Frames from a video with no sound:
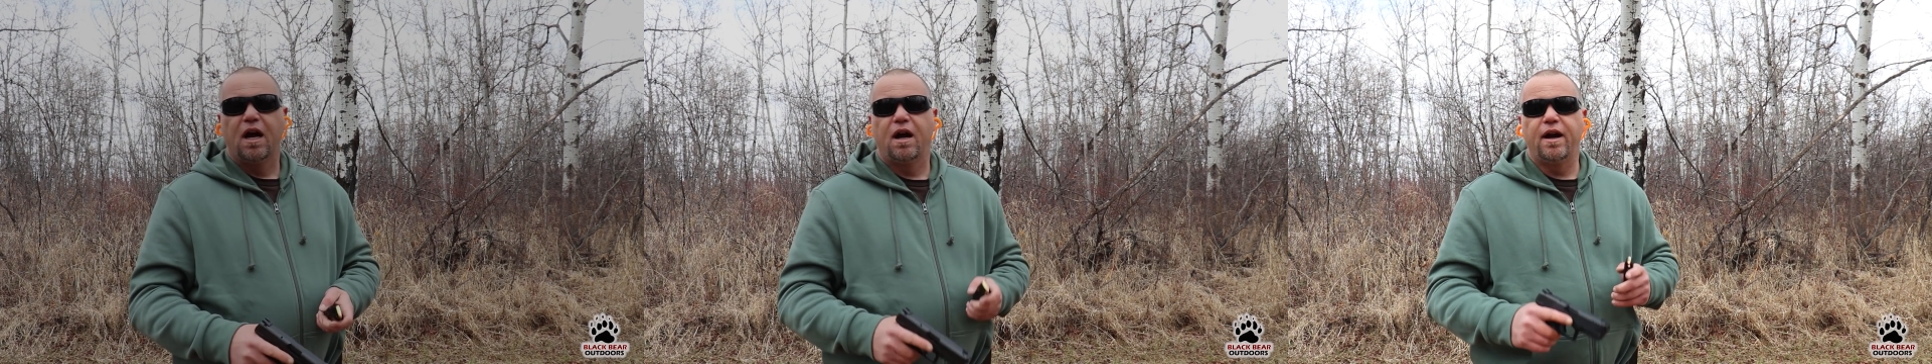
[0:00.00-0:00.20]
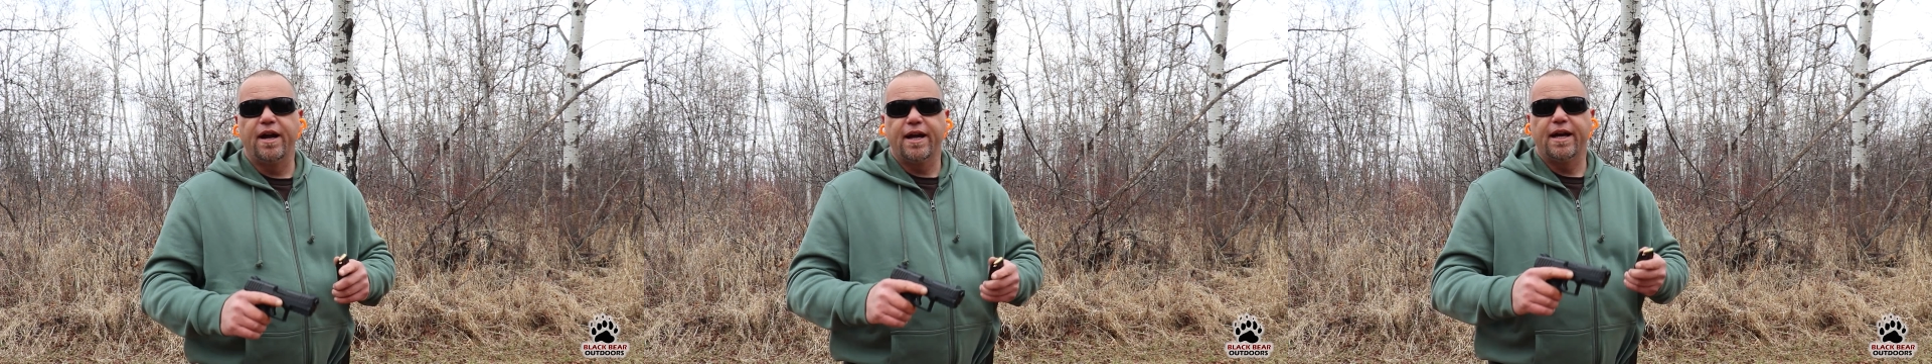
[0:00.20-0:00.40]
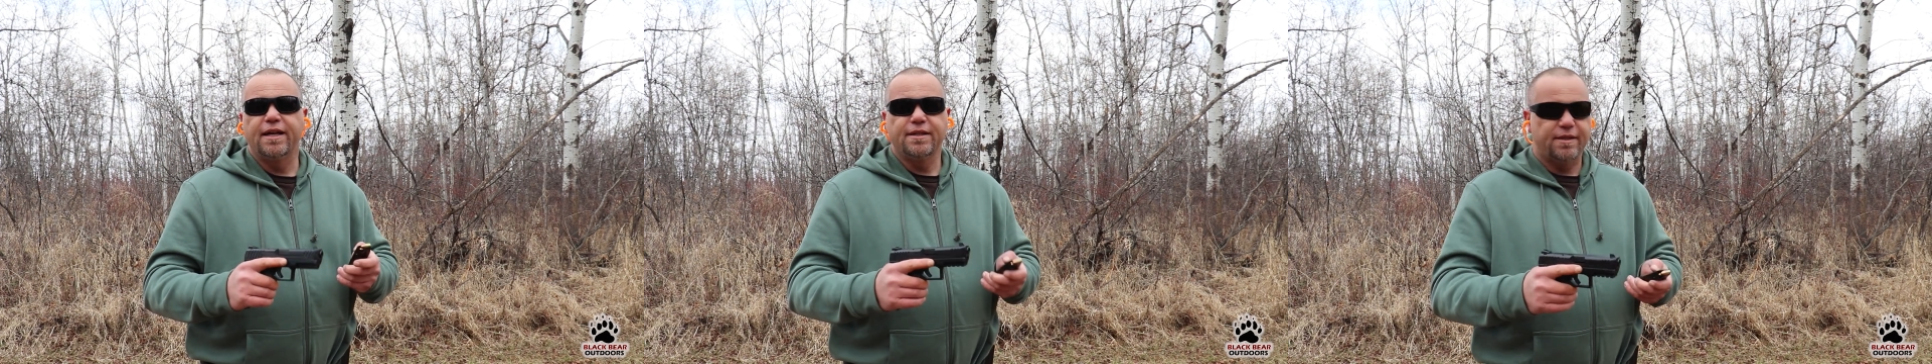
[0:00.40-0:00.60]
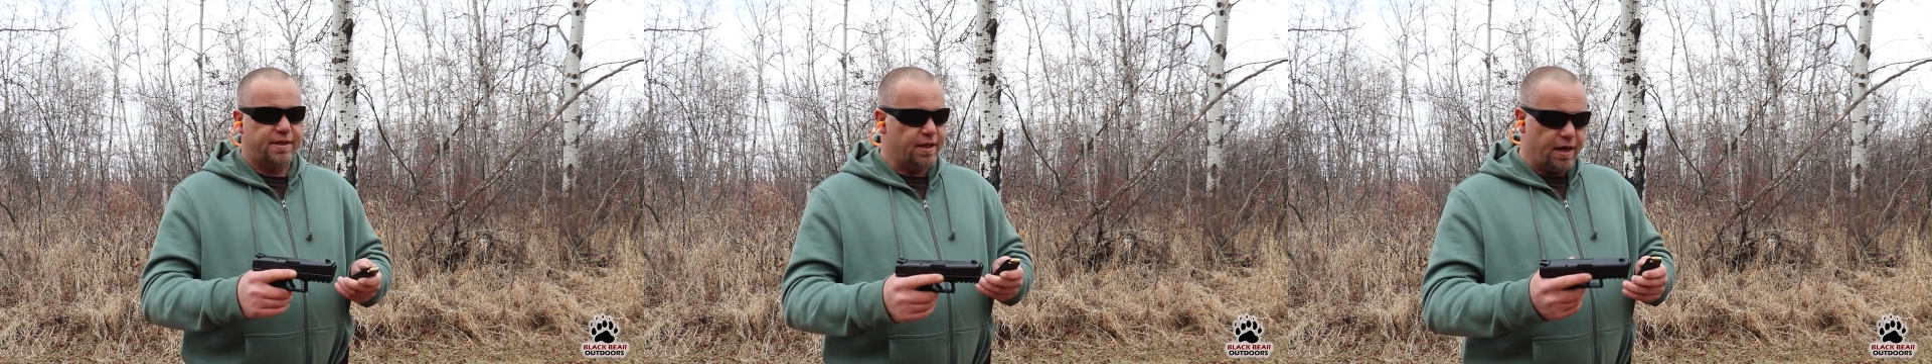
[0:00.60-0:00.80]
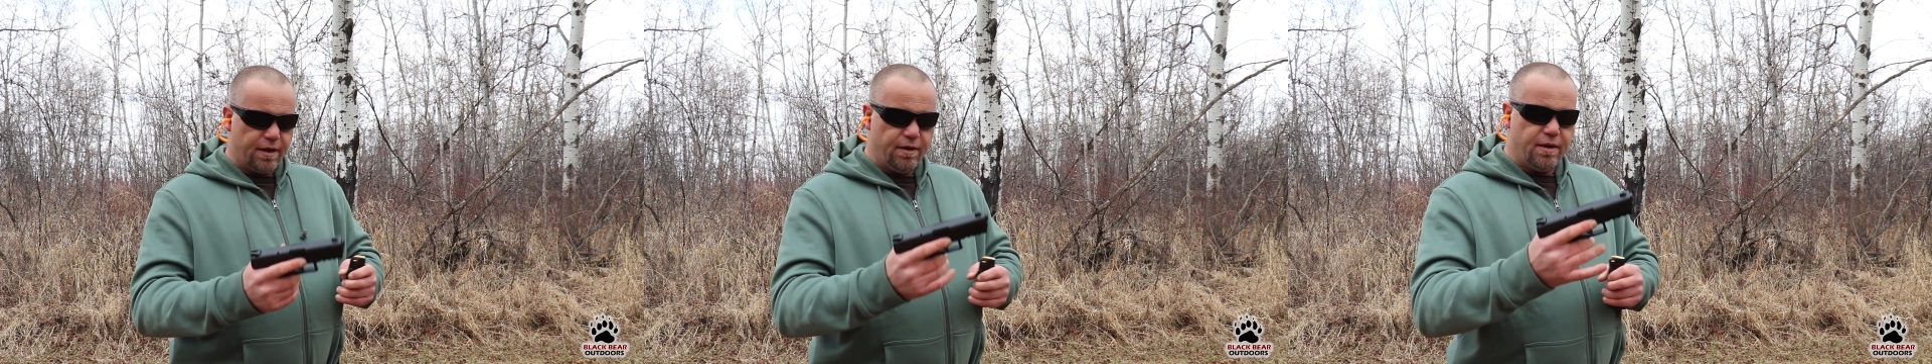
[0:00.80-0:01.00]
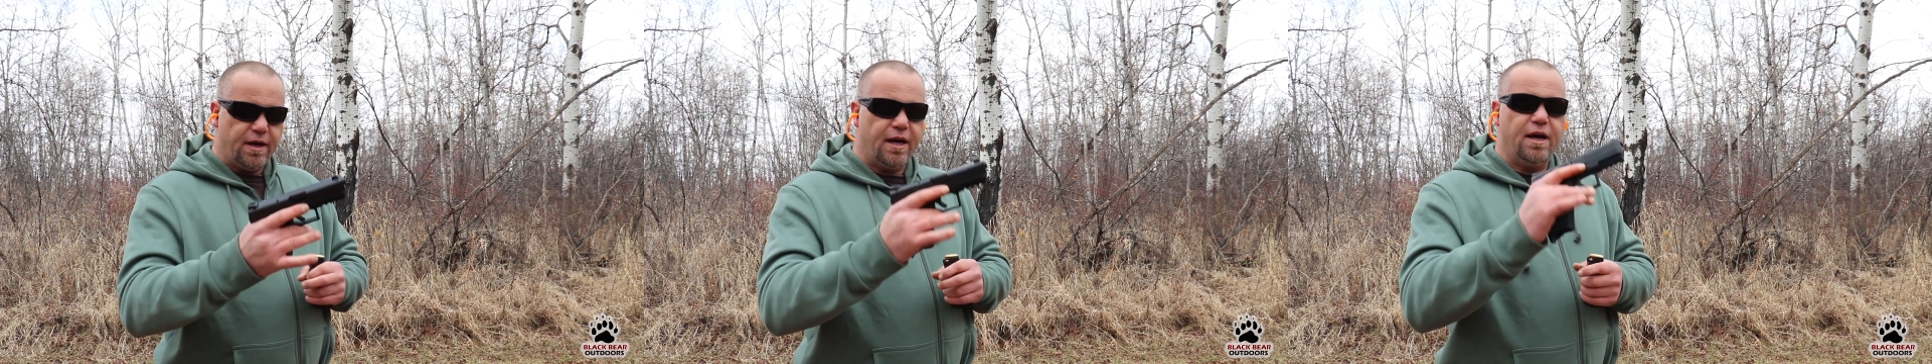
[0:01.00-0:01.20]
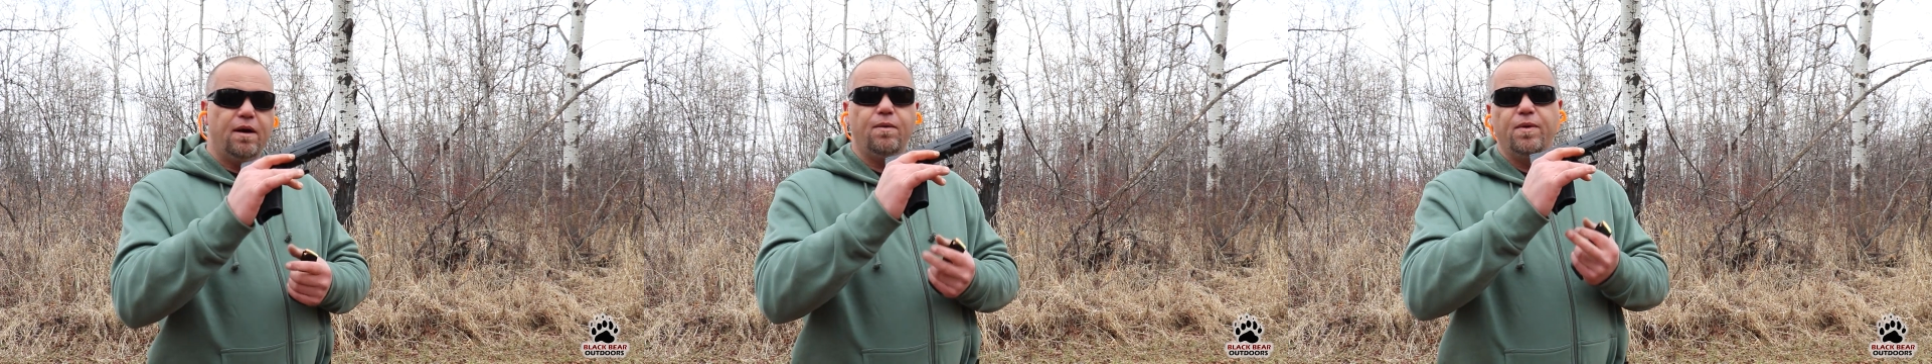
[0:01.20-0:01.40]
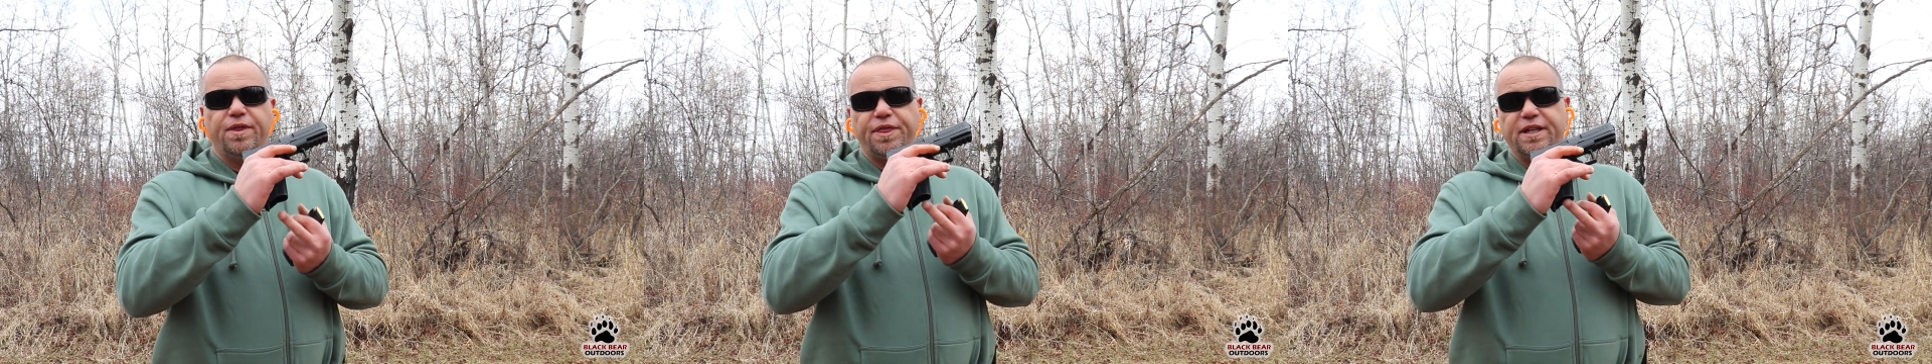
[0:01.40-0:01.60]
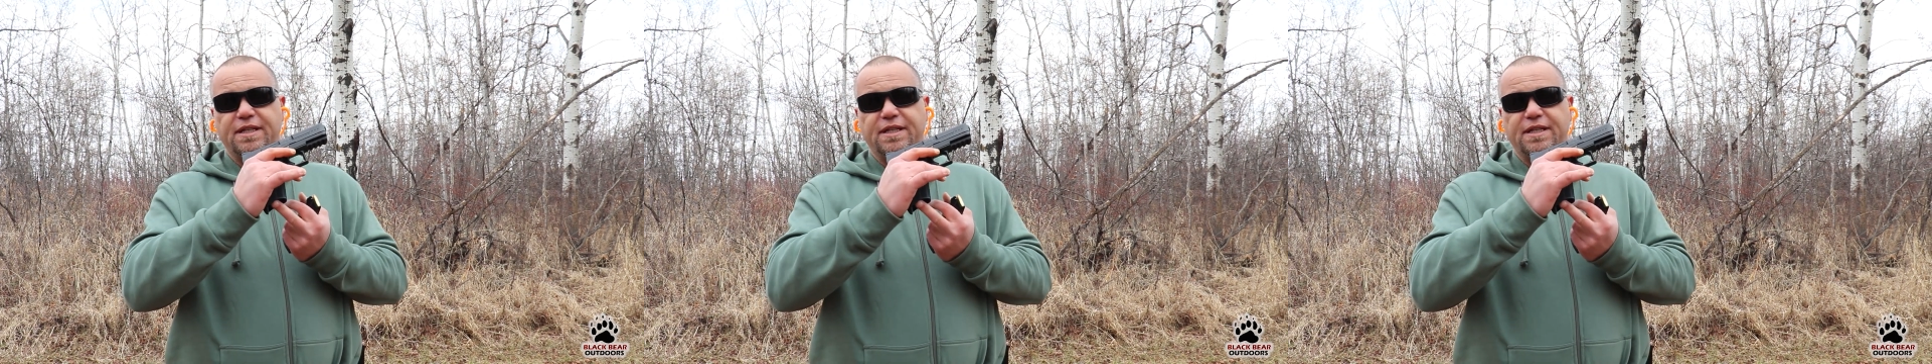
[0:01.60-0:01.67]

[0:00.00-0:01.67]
All right, guys, so with